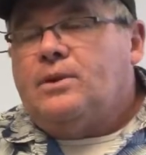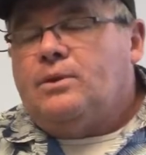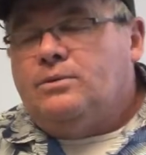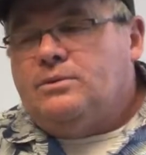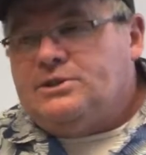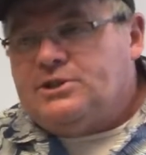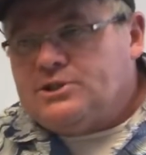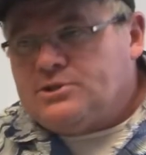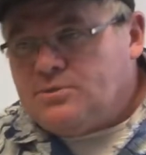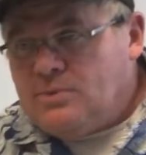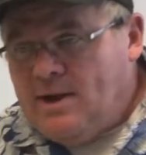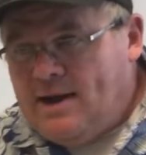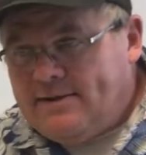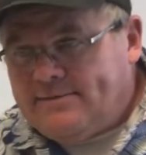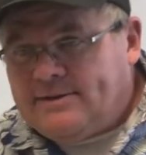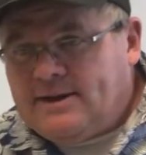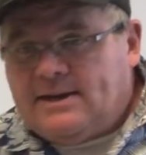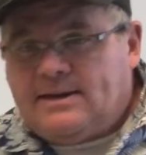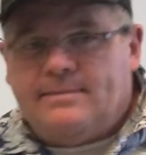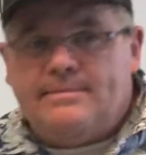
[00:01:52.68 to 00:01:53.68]
which is why
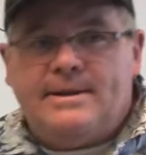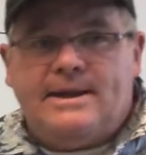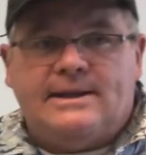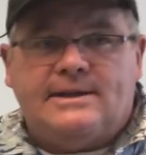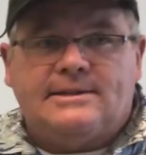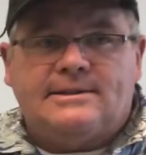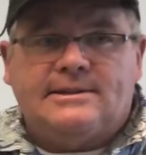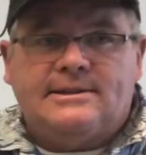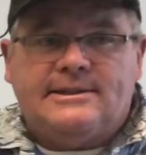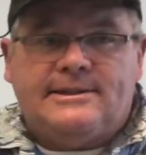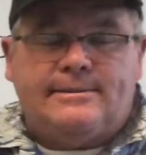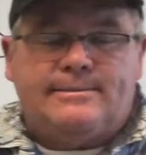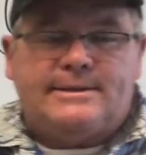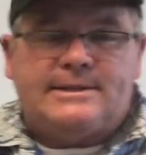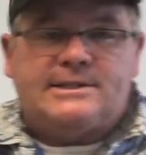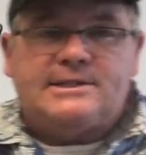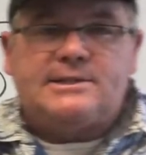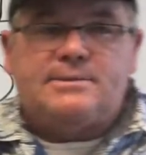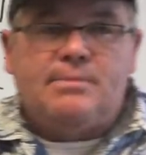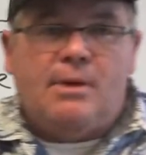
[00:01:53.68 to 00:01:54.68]
I've kind of made it a little
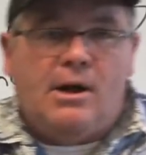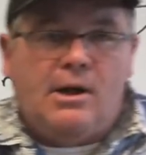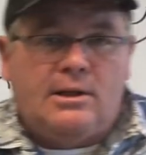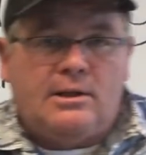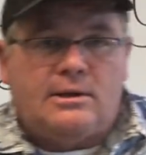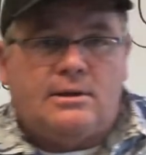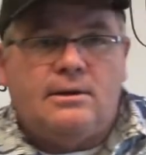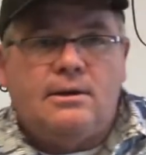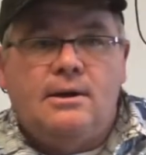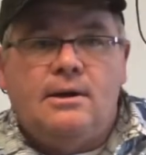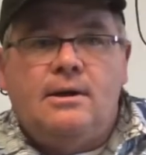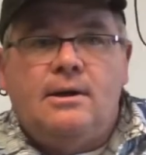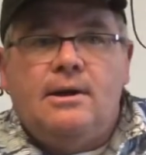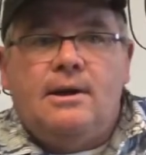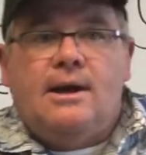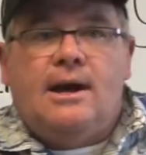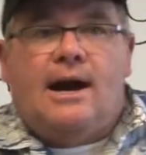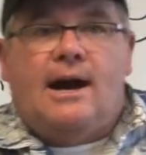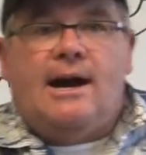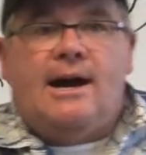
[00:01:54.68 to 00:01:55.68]
bit smaller.
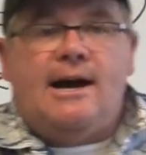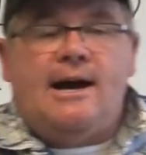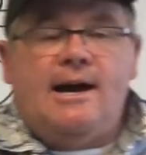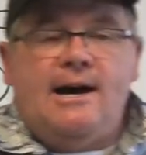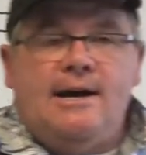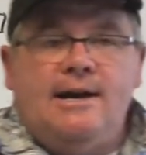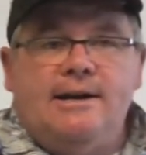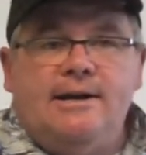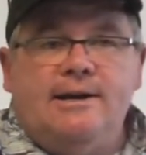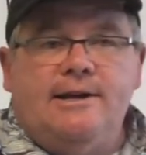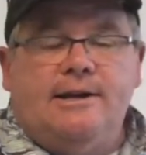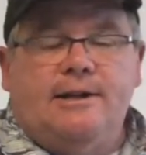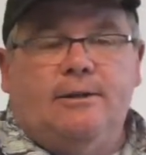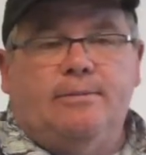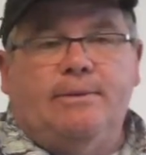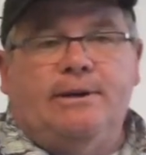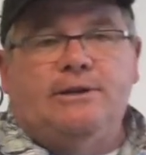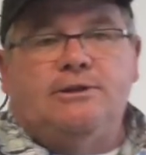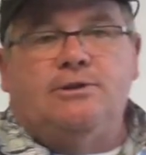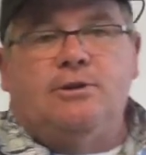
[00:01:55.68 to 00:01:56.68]
Uh, it'll
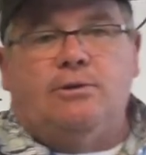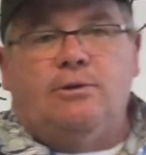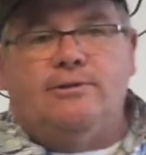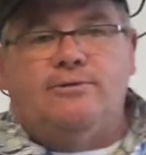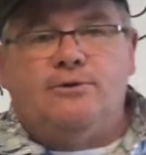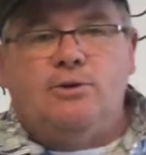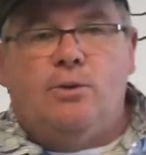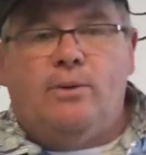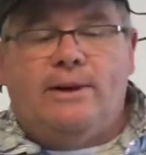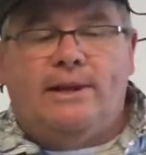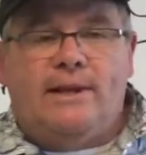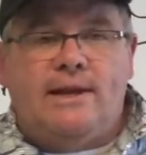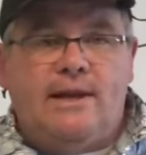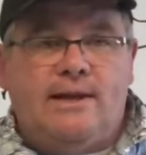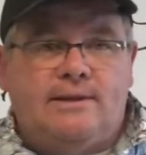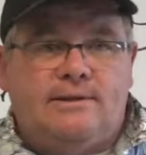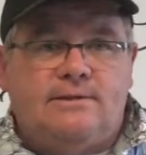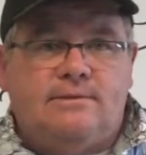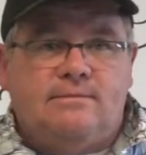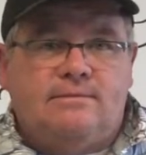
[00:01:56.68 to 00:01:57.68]
be a total of
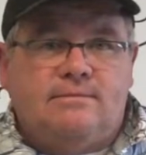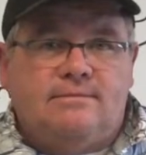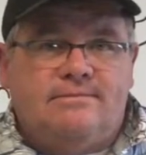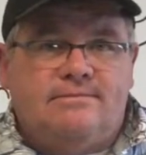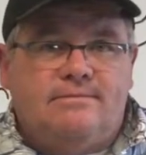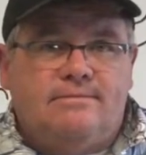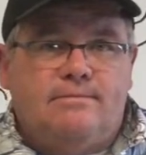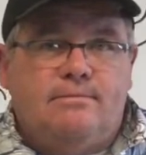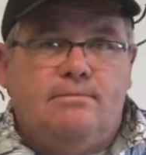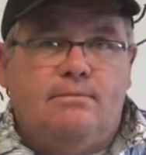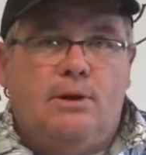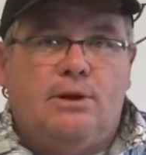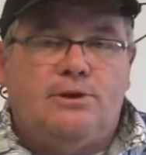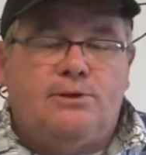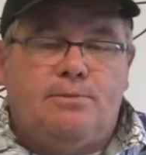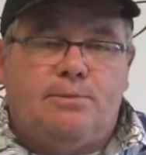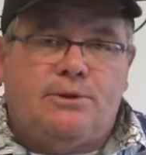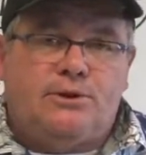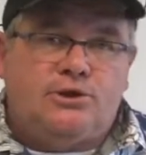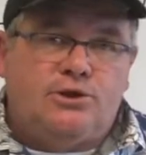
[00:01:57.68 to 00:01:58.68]
28
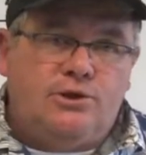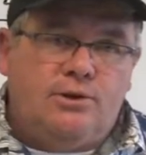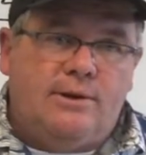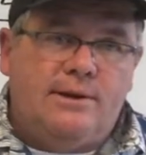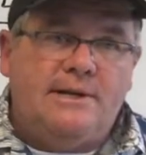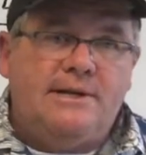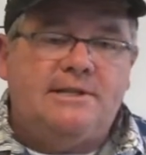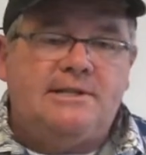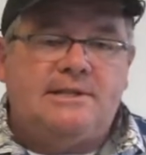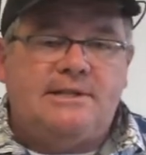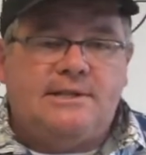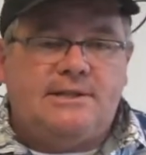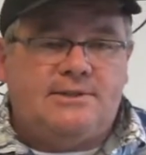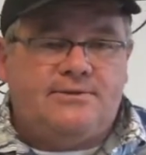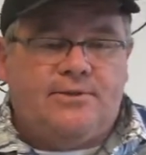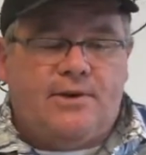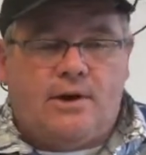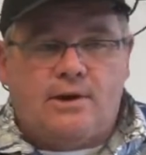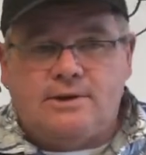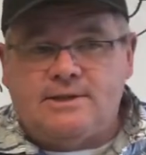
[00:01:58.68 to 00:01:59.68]
multiple choice as
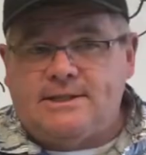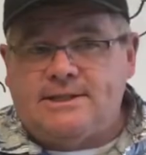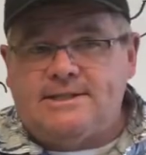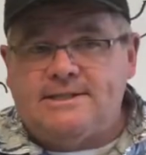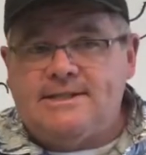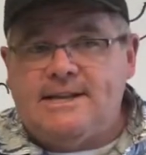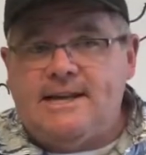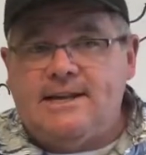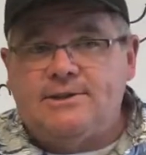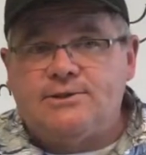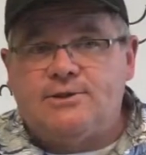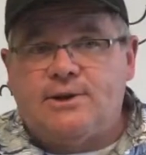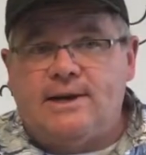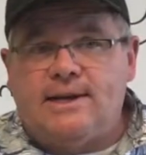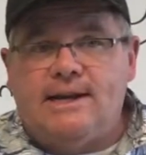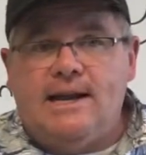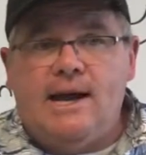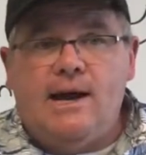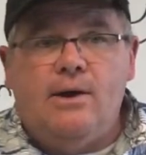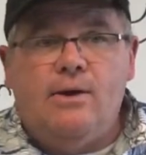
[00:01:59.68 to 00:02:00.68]
far as it stands
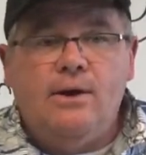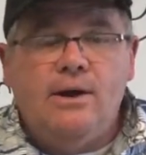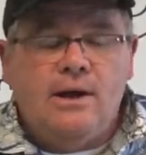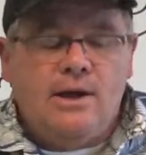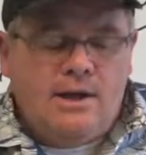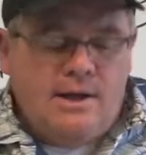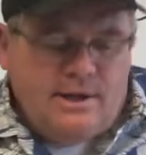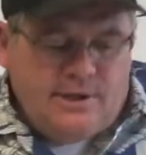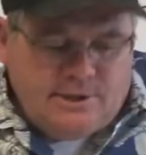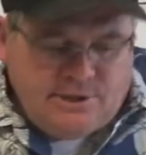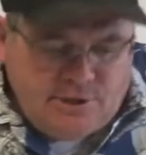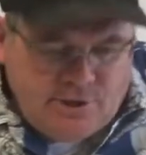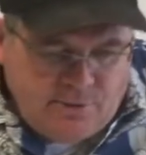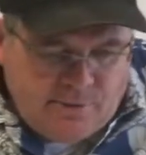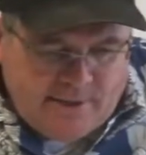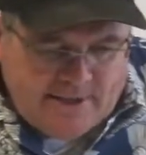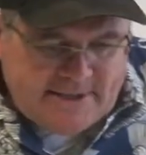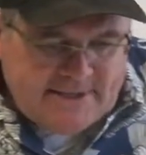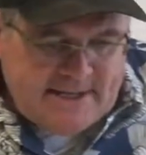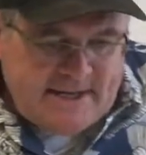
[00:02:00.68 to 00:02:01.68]
right now.
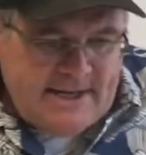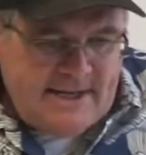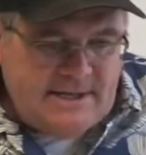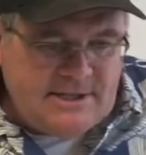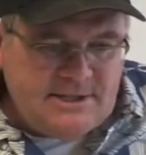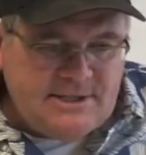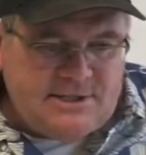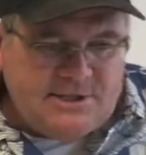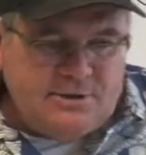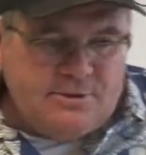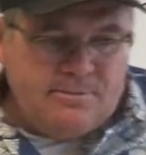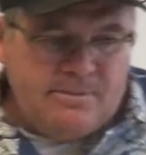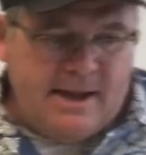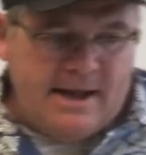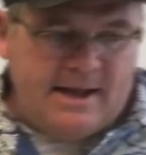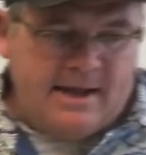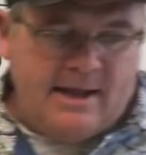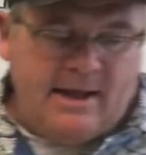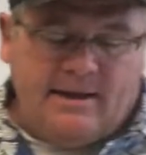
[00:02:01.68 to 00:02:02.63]
Two essays, you may